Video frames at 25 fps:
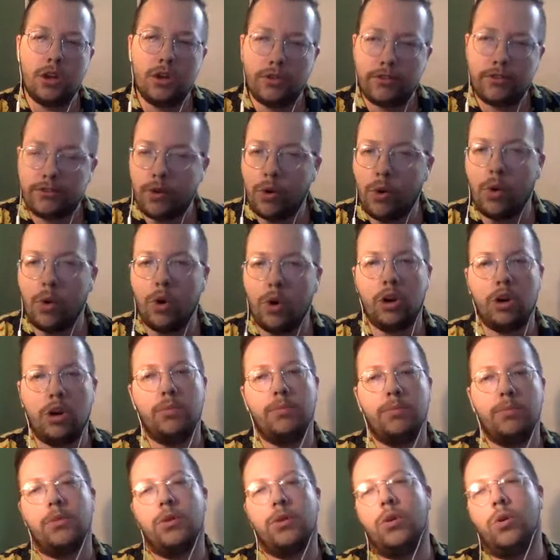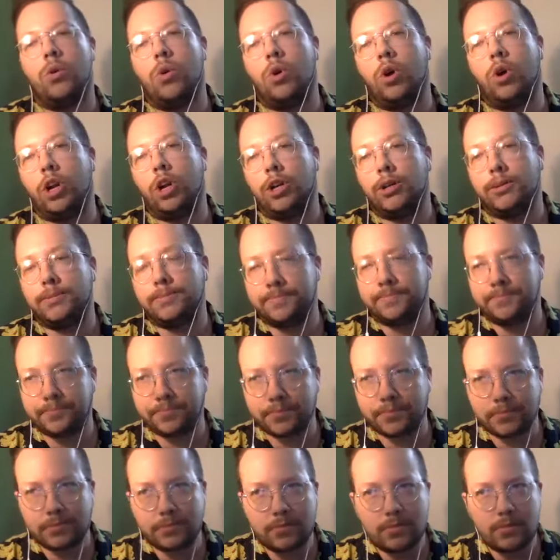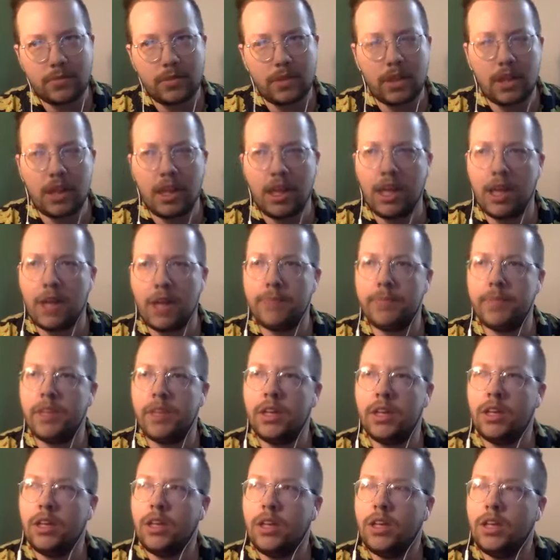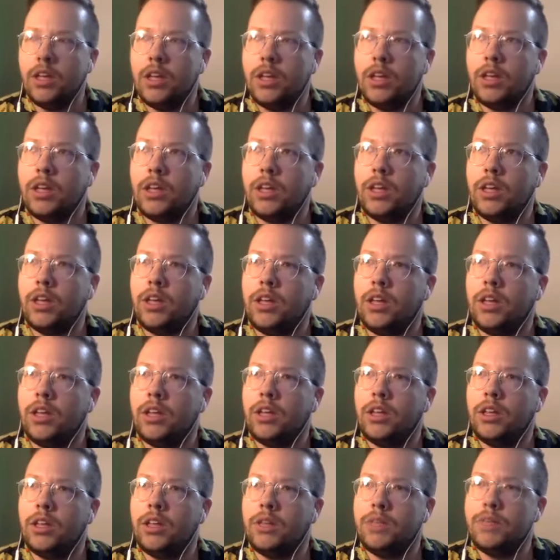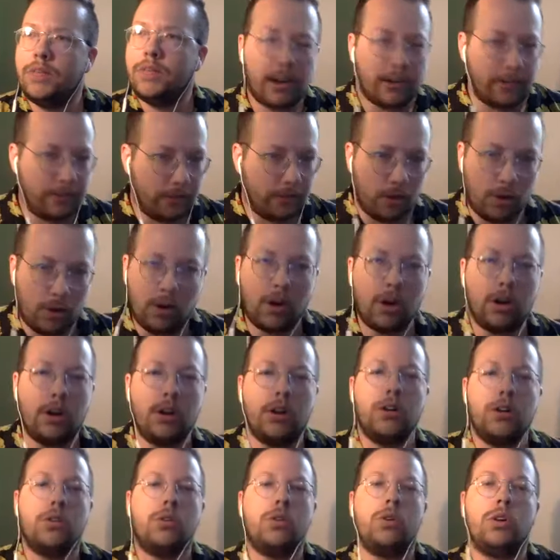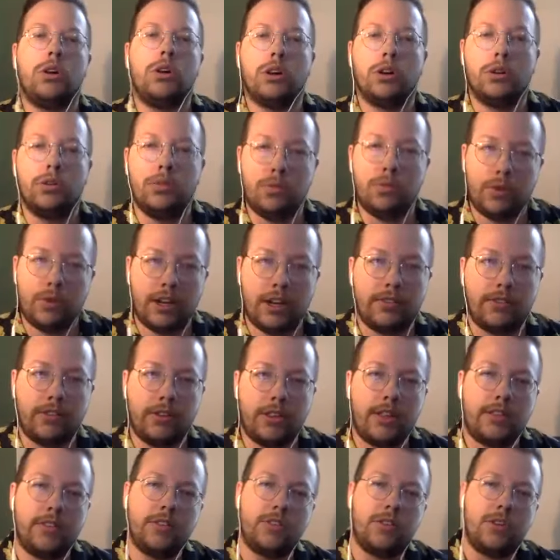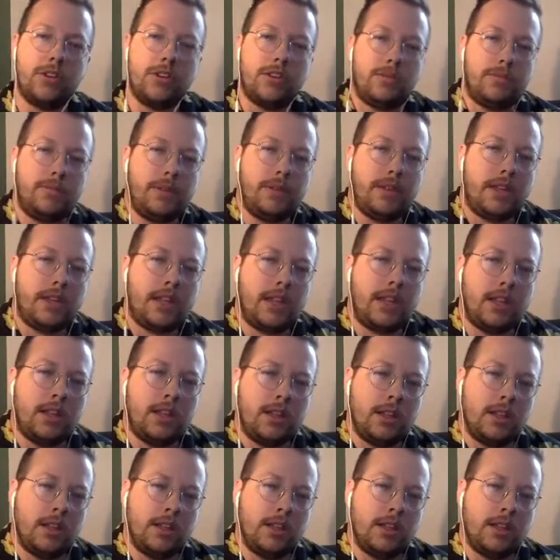form or um, uh, metaphor or whatever that's going to be.